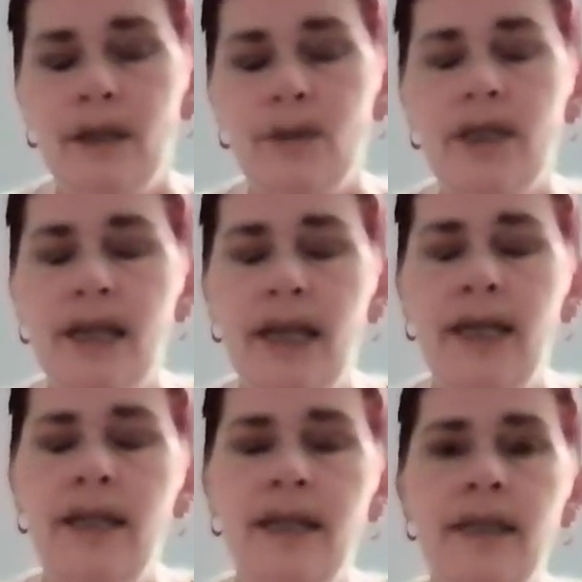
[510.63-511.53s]

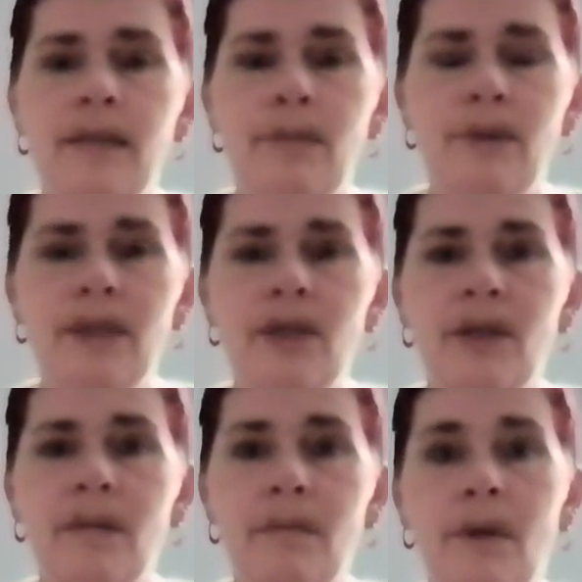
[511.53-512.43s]
Staying in the
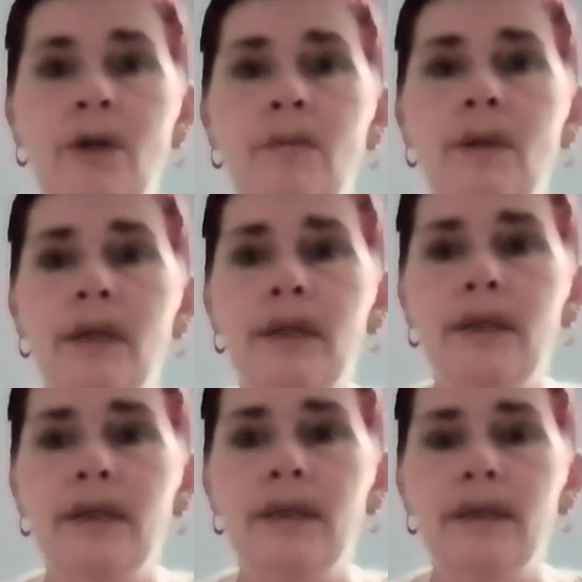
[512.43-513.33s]
present moment
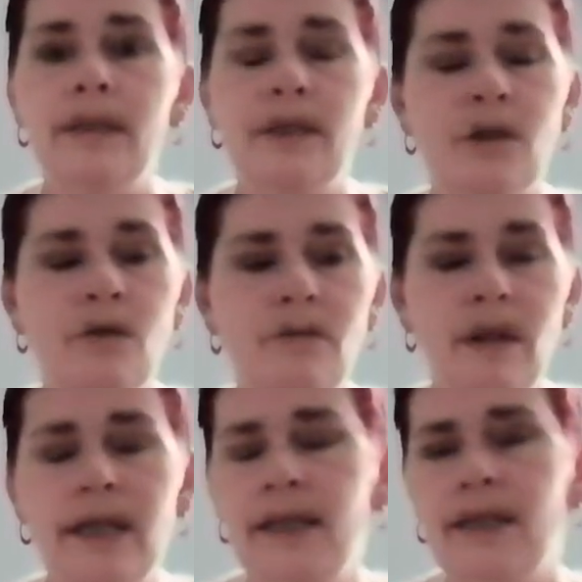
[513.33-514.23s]
is a
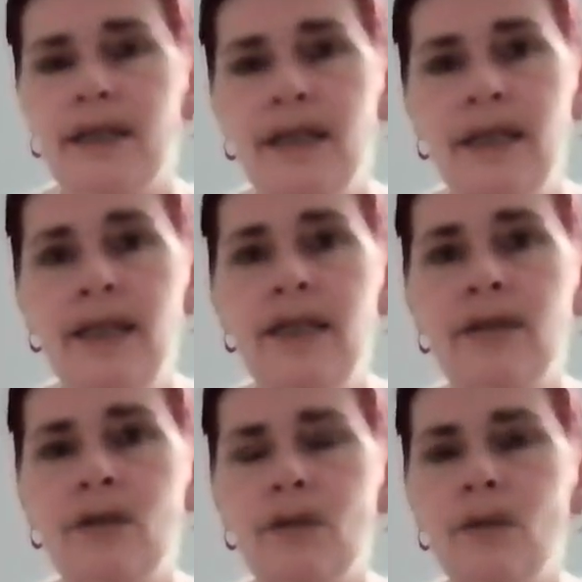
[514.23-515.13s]
great
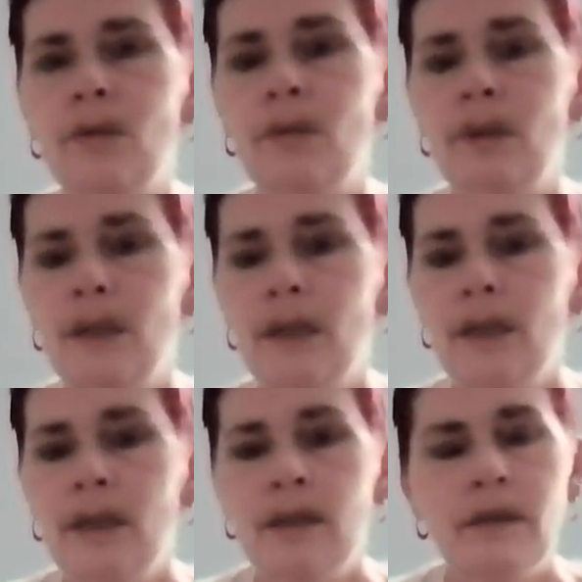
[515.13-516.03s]
healing tool
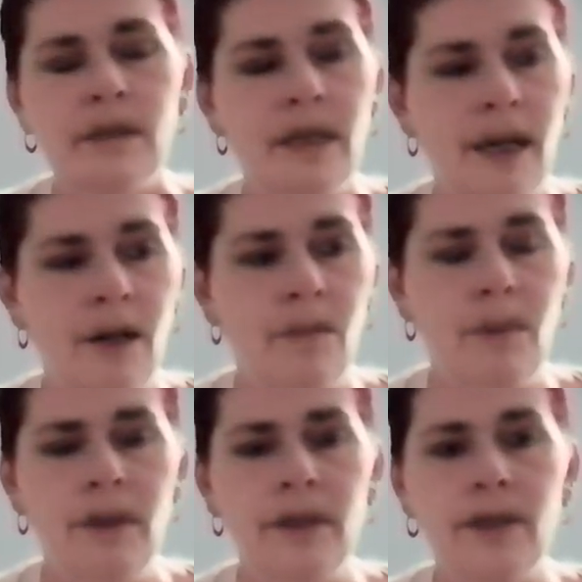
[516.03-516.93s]
to
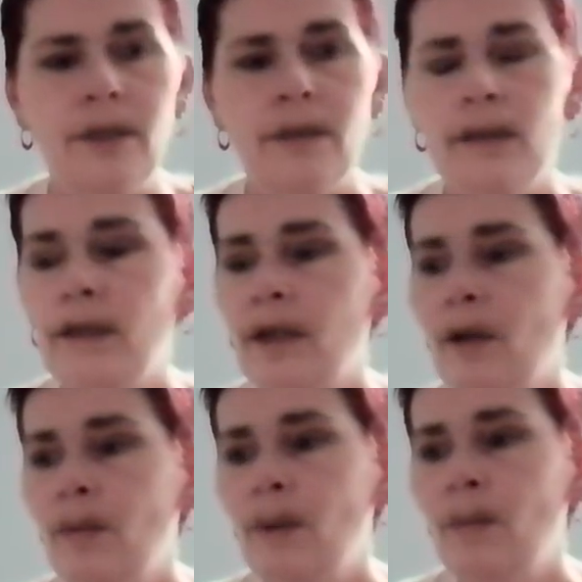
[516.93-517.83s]
help us,
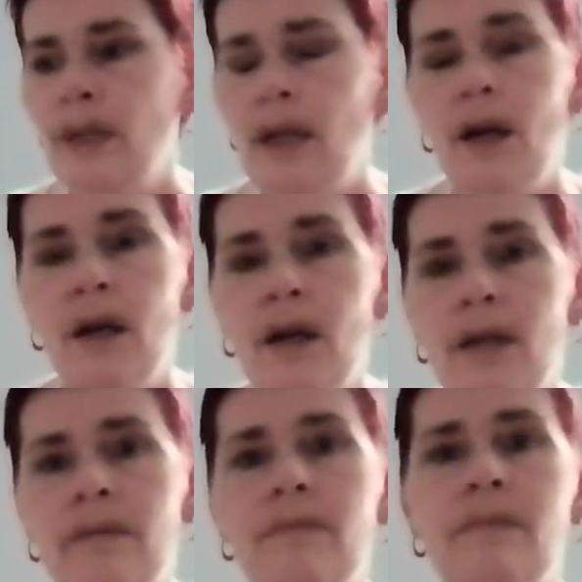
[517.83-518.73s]
when we
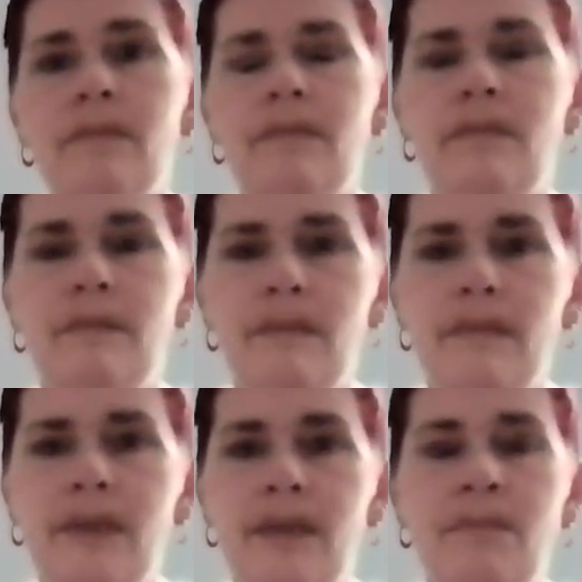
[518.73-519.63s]
are
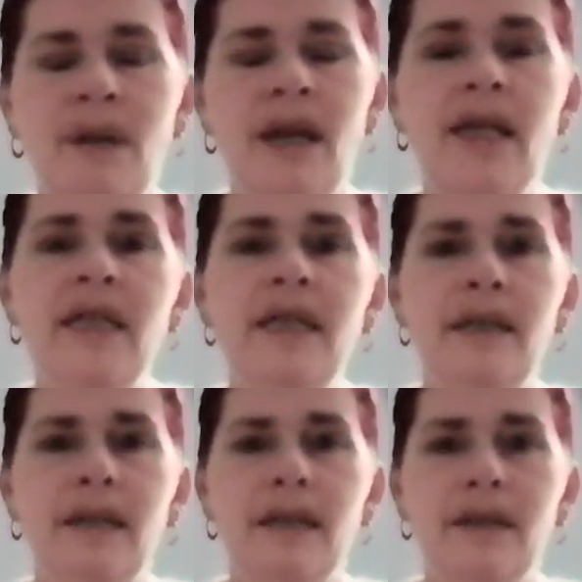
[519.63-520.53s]
in
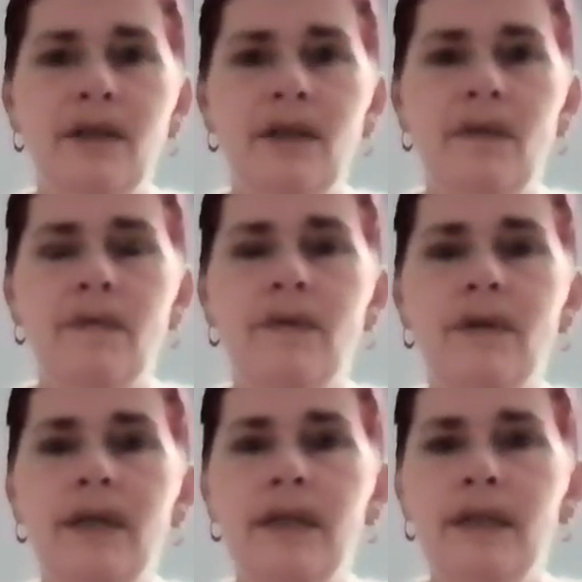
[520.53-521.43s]
pain and
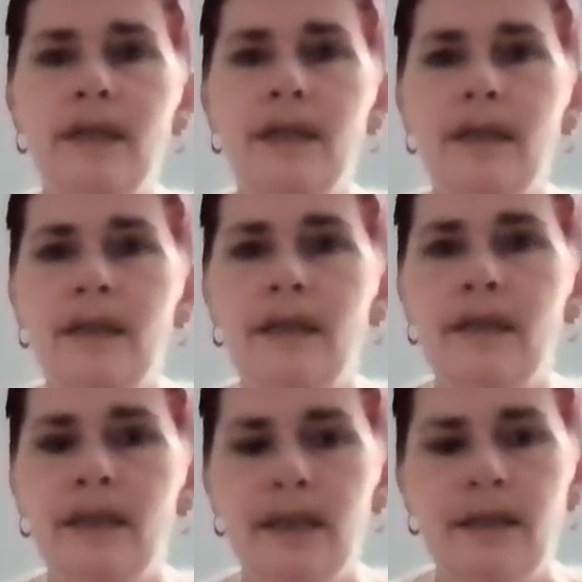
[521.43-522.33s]
suffering.
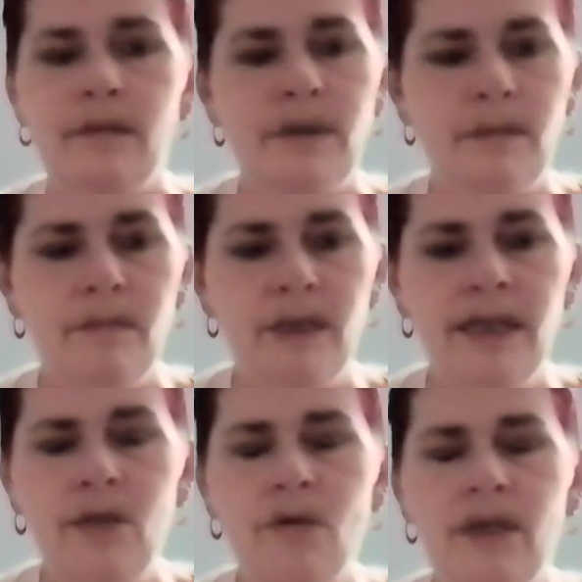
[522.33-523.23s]
It
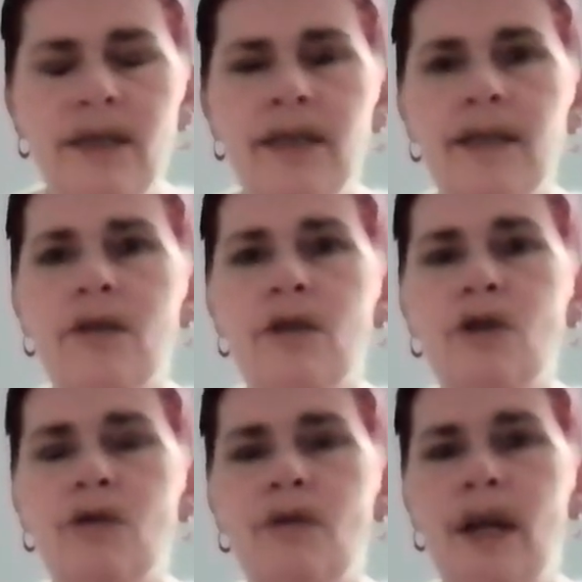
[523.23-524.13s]
decreases the
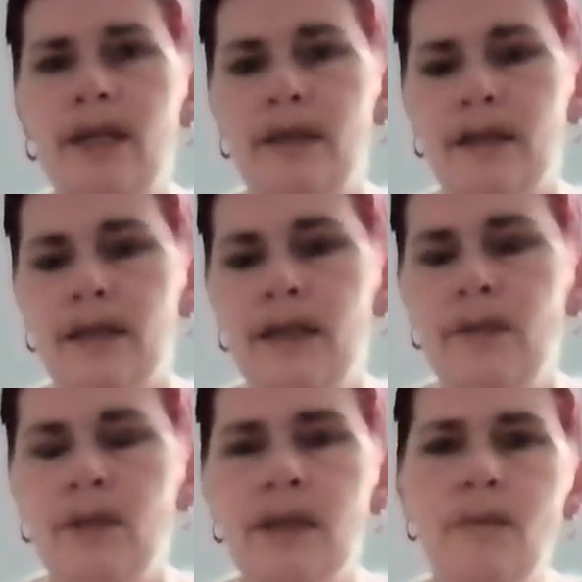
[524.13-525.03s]
stress,
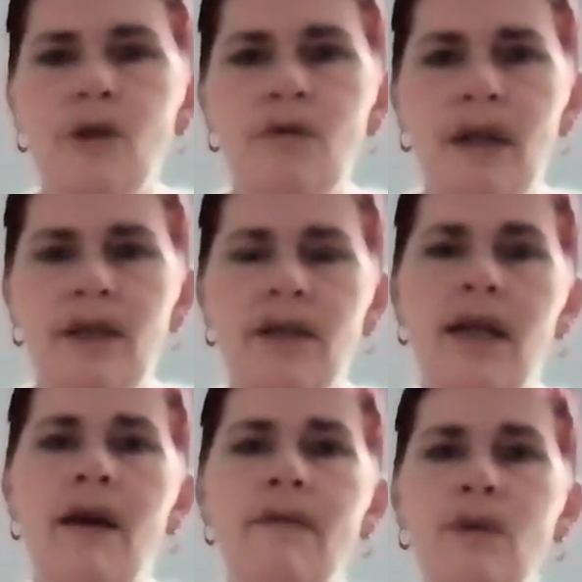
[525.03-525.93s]
keeps them stress
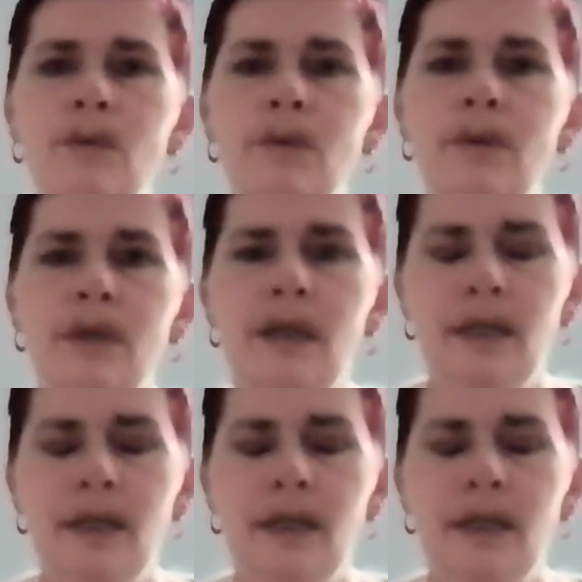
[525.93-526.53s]
levels